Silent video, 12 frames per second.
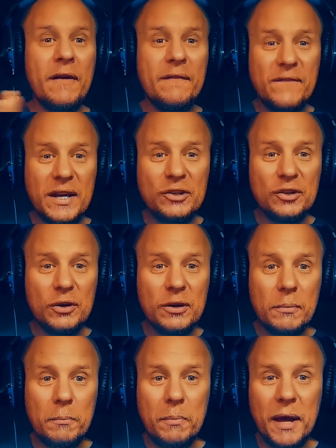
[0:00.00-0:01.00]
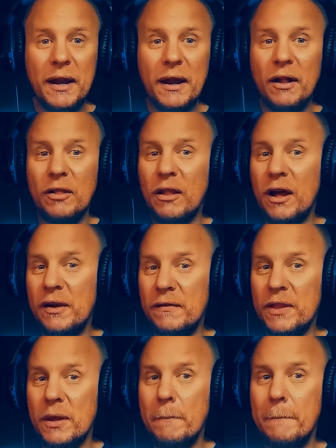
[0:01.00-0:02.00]
venture to bet a lot of
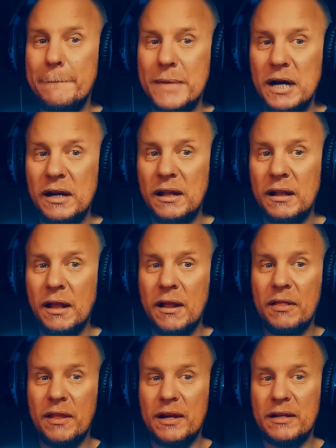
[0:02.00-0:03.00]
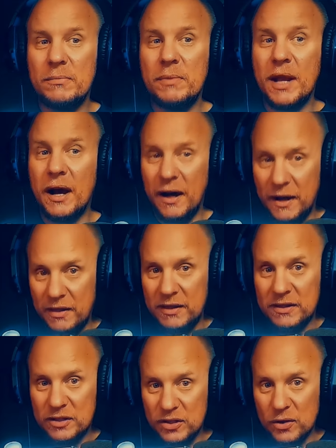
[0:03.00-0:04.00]
the money that is behind this
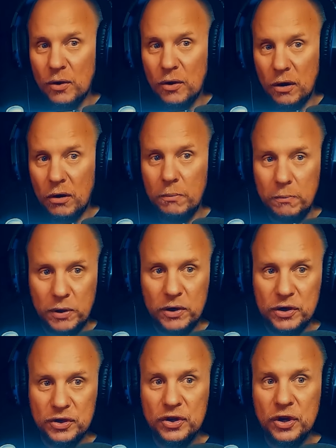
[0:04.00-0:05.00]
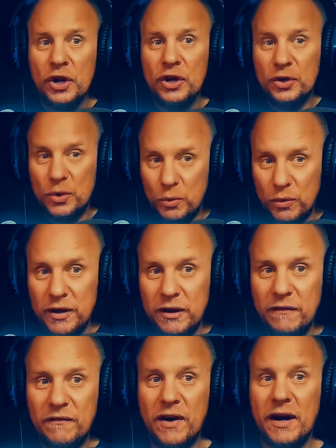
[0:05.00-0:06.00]
so-called push to
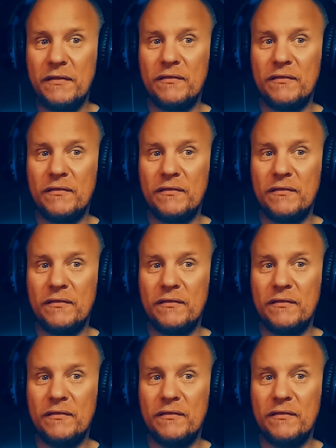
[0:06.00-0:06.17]
redefine